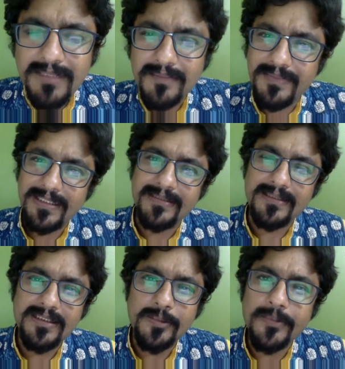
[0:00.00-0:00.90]
months
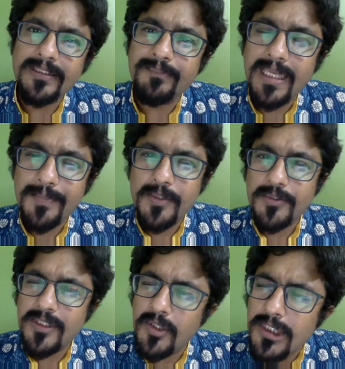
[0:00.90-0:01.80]
pregnant with a baby who
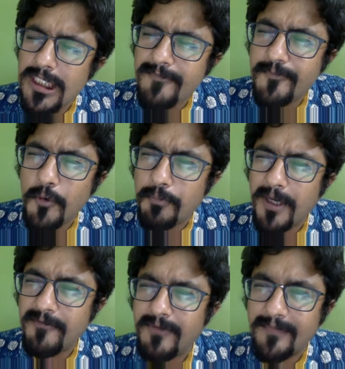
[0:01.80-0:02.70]
was only 4.5
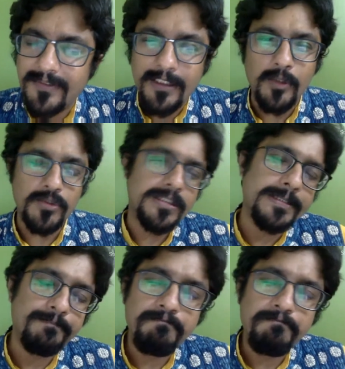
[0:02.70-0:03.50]
kilos.